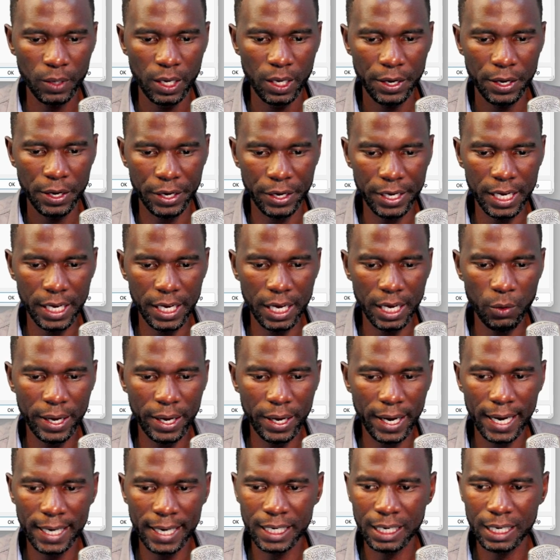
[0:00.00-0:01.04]
here we are
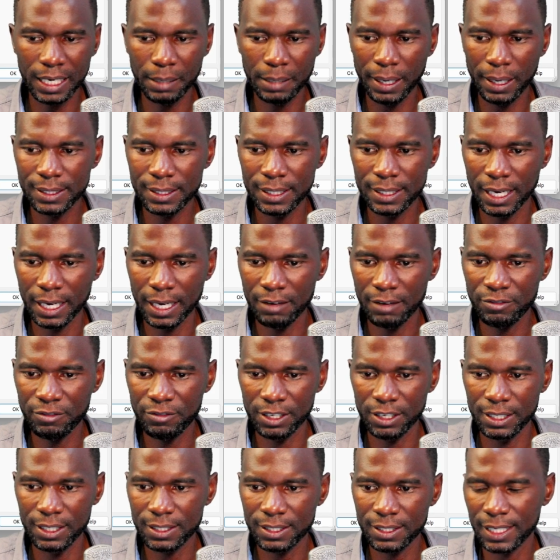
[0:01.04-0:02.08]
itemizing every
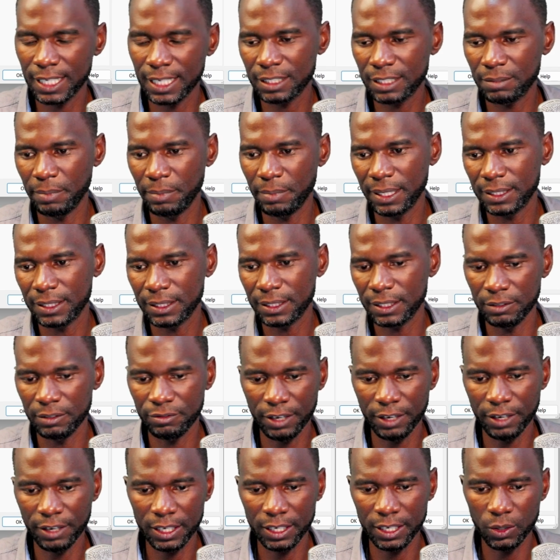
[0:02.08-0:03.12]
instance but if i
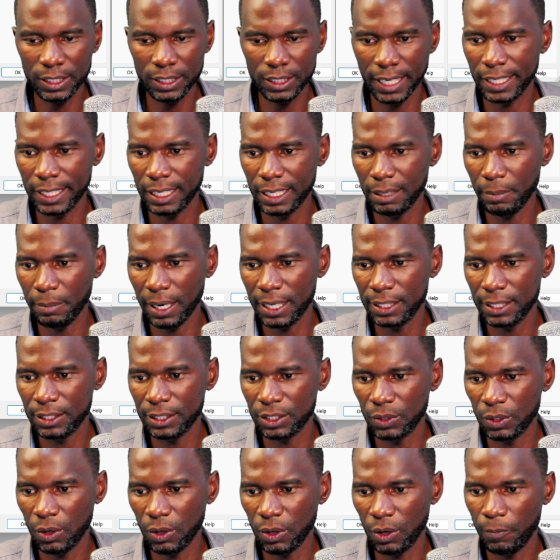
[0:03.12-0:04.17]
don't itemize you
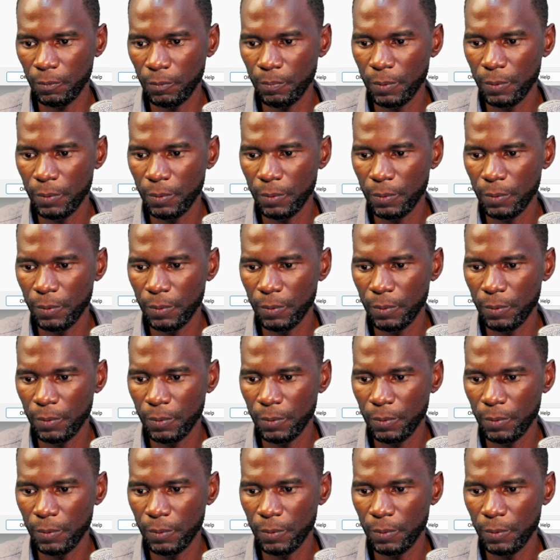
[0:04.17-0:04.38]
know